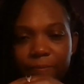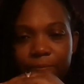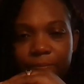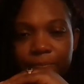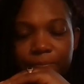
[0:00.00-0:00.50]

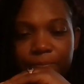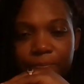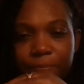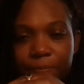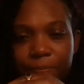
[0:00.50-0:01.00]

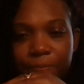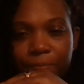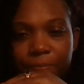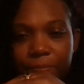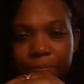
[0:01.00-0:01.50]

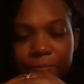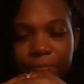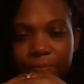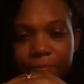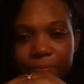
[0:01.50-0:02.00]

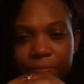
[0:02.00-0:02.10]
(no one is talking)